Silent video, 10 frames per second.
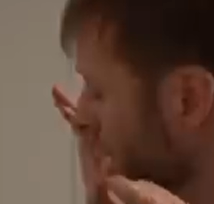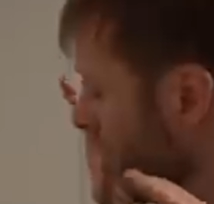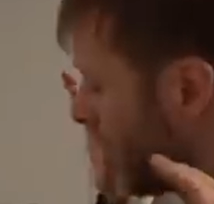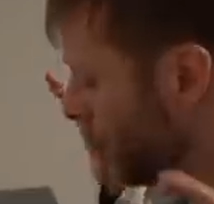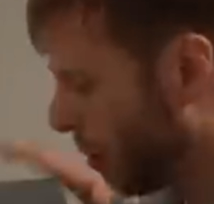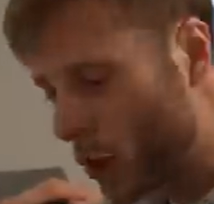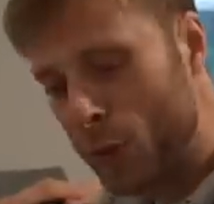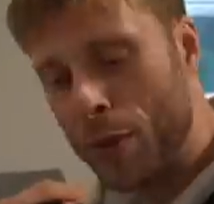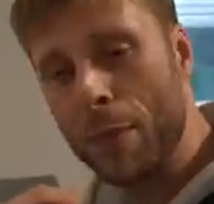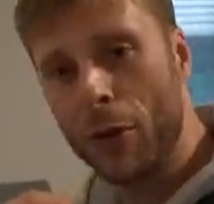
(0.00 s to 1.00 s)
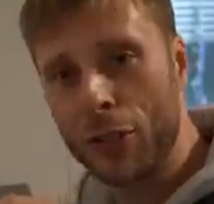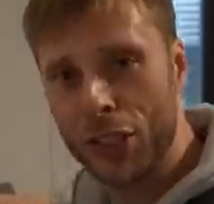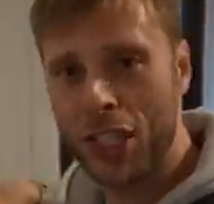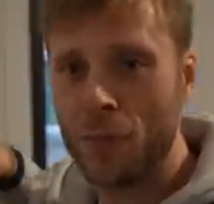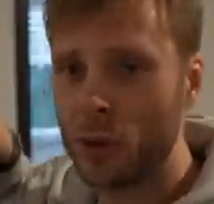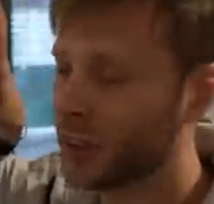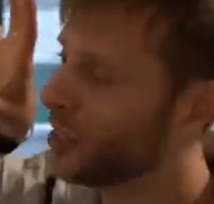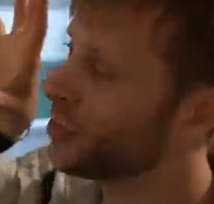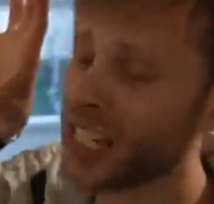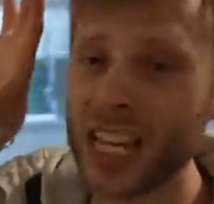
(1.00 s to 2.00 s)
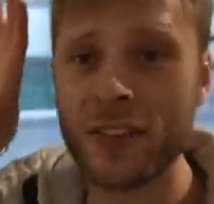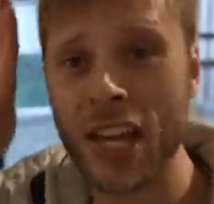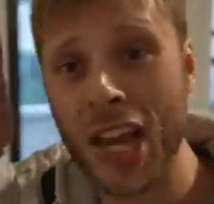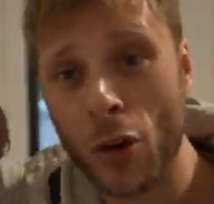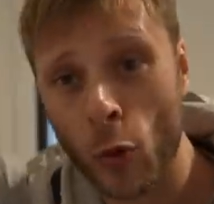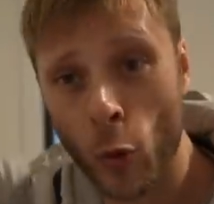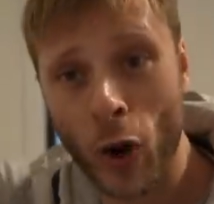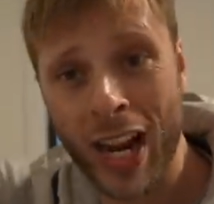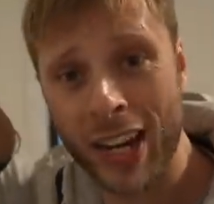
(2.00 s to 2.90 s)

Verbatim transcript: I think most people are just gonna put their TV right